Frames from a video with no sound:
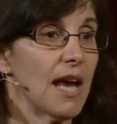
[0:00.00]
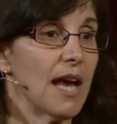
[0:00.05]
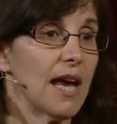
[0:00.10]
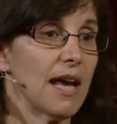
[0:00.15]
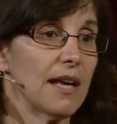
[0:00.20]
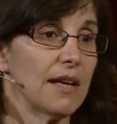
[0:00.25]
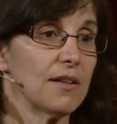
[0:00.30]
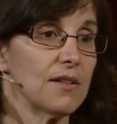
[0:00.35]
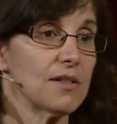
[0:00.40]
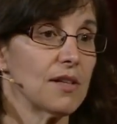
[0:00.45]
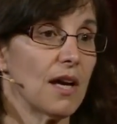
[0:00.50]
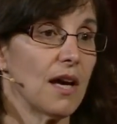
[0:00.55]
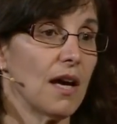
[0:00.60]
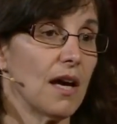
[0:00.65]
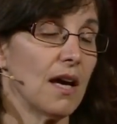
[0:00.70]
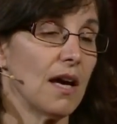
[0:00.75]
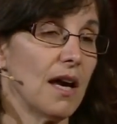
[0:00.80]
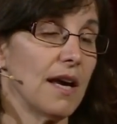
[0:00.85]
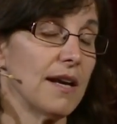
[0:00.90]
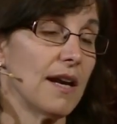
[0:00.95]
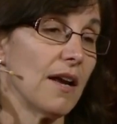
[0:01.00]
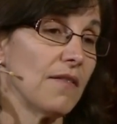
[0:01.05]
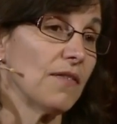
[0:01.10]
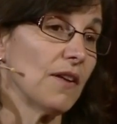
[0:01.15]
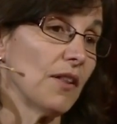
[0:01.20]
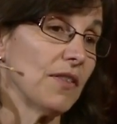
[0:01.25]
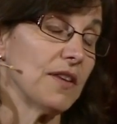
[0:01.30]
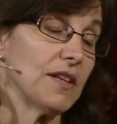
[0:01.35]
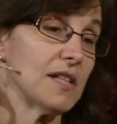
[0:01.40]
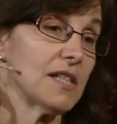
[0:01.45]
And, uh, and I
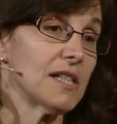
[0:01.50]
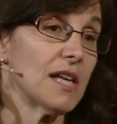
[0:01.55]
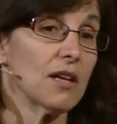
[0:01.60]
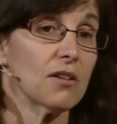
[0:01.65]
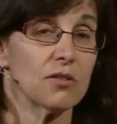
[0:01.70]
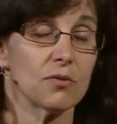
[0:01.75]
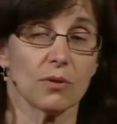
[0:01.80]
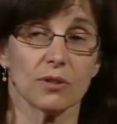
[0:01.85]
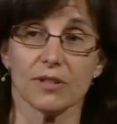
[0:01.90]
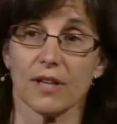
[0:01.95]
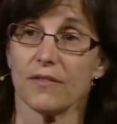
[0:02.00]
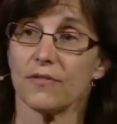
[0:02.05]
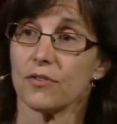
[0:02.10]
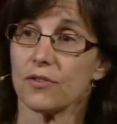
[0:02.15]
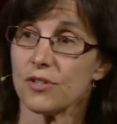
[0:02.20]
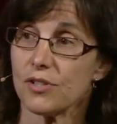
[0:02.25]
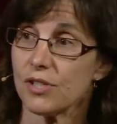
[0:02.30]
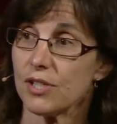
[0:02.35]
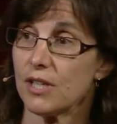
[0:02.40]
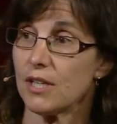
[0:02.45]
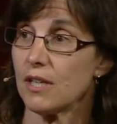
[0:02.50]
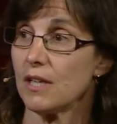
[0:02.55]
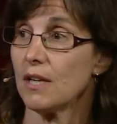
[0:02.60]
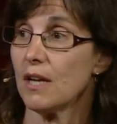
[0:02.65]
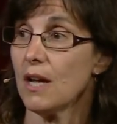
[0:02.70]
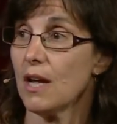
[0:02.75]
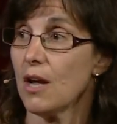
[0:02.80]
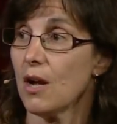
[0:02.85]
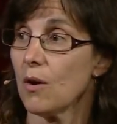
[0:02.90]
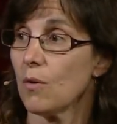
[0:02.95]
felt that sexual diversity
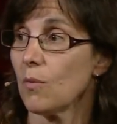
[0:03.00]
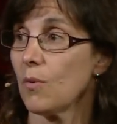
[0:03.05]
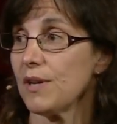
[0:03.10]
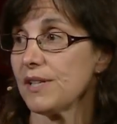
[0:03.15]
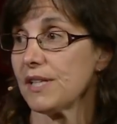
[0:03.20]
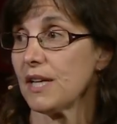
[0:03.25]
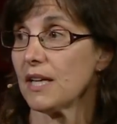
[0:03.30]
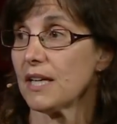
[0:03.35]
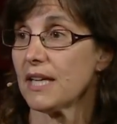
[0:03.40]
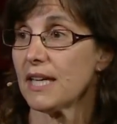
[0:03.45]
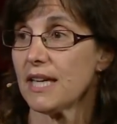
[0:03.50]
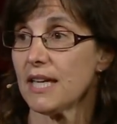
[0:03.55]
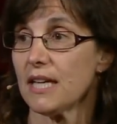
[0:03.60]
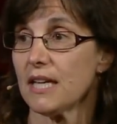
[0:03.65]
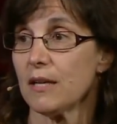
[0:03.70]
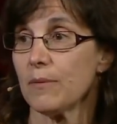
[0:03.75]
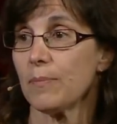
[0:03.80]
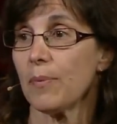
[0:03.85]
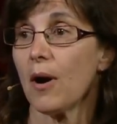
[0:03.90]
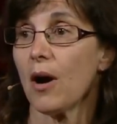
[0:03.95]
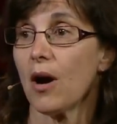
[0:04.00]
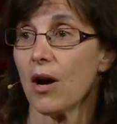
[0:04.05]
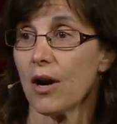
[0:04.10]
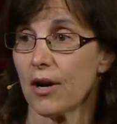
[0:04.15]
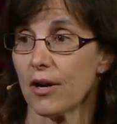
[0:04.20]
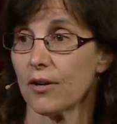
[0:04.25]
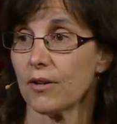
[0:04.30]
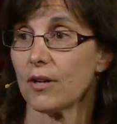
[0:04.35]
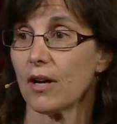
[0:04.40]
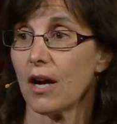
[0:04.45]
was a key
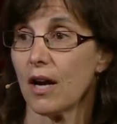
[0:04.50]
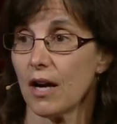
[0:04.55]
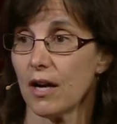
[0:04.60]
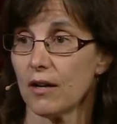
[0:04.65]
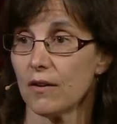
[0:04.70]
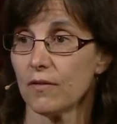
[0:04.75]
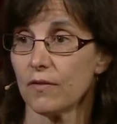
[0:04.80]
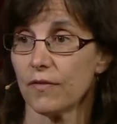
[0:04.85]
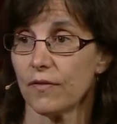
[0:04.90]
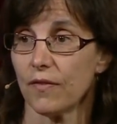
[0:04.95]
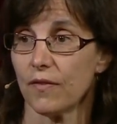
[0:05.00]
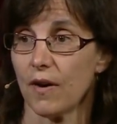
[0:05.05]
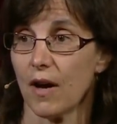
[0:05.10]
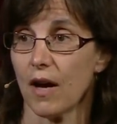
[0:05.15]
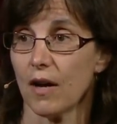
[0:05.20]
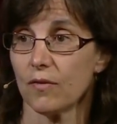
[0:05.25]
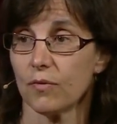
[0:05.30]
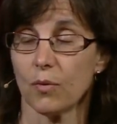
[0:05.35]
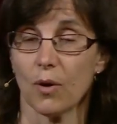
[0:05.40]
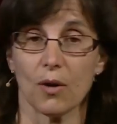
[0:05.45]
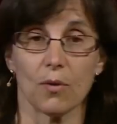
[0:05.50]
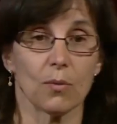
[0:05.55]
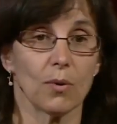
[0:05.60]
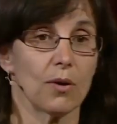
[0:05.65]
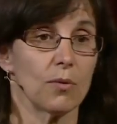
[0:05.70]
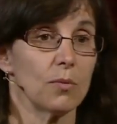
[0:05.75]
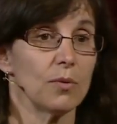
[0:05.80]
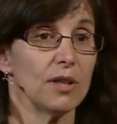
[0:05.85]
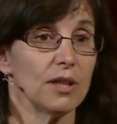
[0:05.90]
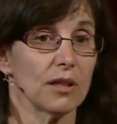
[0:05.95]
part of, of what,
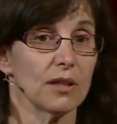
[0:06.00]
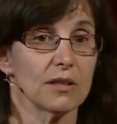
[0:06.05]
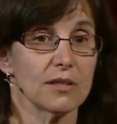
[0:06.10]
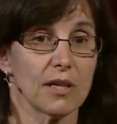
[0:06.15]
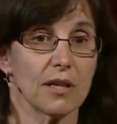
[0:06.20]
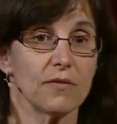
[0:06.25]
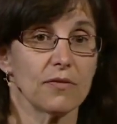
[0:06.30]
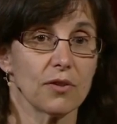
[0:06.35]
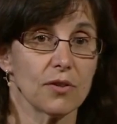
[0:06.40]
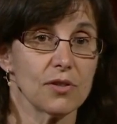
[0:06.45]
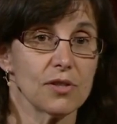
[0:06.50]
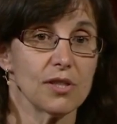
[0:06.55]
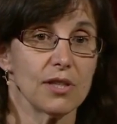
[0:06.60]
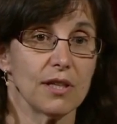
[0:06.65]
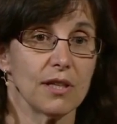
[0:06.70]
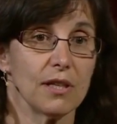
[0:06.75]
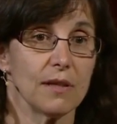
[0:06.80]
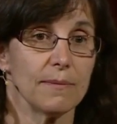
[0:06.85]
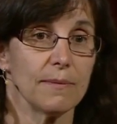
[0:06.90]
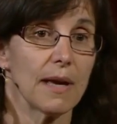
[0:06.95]
what real diversity